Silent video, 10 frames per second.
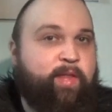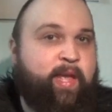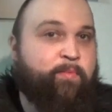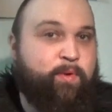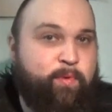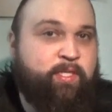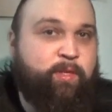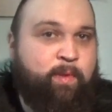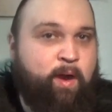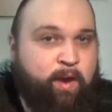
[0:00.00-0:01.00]
Like I usually go
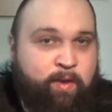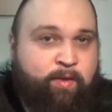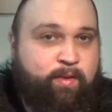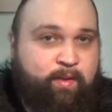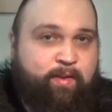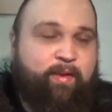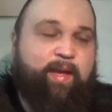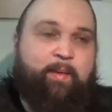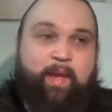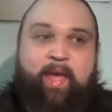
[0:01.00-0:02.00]
like an original
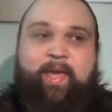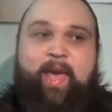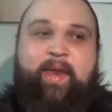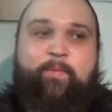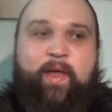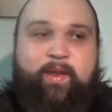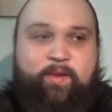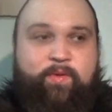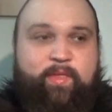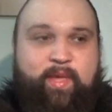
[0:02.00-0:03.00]
Mario. I'm, i
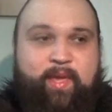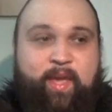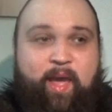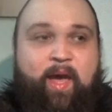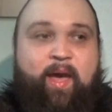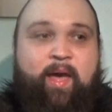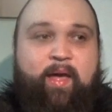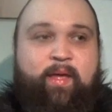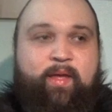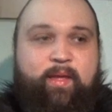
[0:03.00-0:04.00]
kind of want to do the.
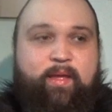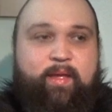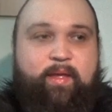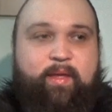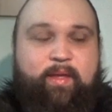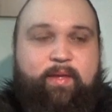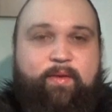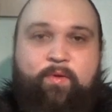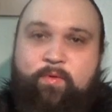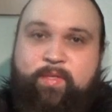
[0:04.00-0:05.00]
Uh,
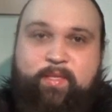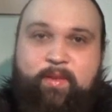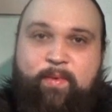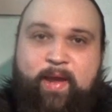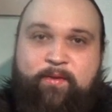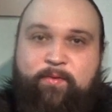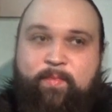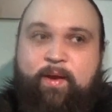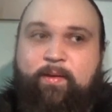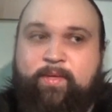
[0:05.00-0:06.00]
oh, what's
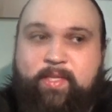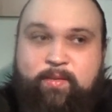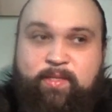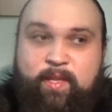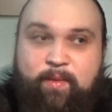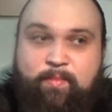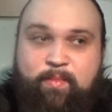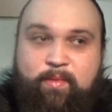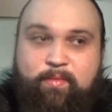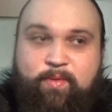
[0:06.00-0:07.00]
the raccoon Mario? What's
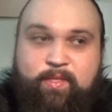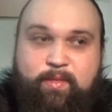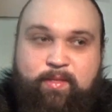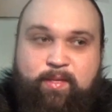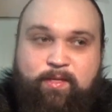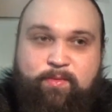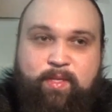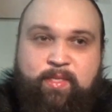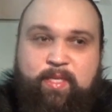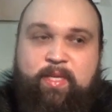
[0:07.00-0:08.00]
his name? What's the,
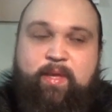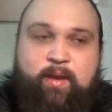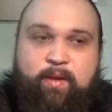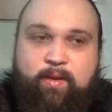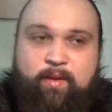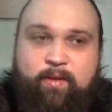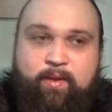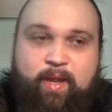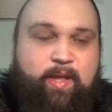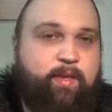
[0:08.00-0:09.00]
it starts with a T
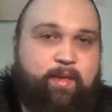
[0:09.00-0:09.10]
there.